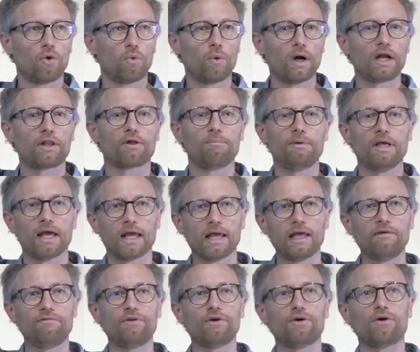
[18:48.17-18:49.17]
While the
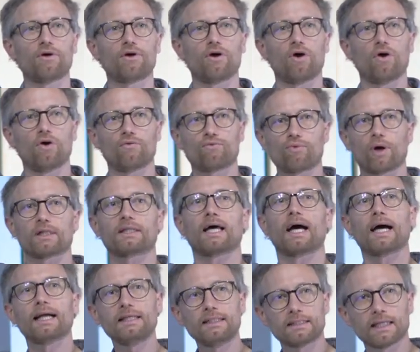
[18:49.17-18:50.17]
behavior of what
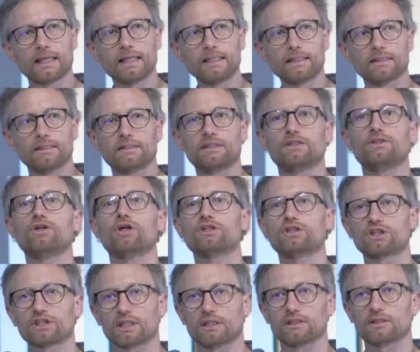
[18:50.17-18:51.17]
I take did
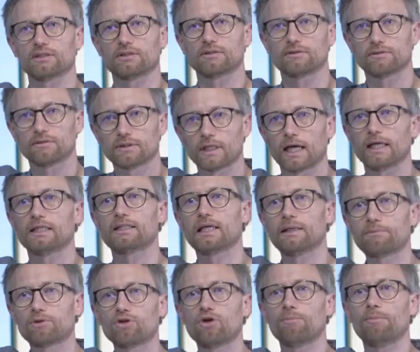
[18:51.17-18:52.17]
not change. I
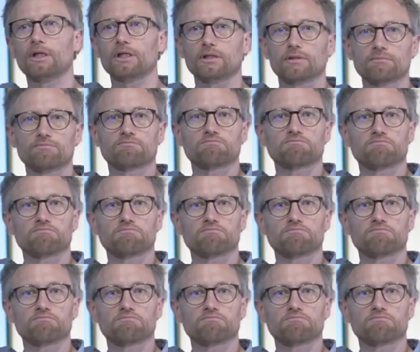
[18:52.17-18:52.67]
kept doubling.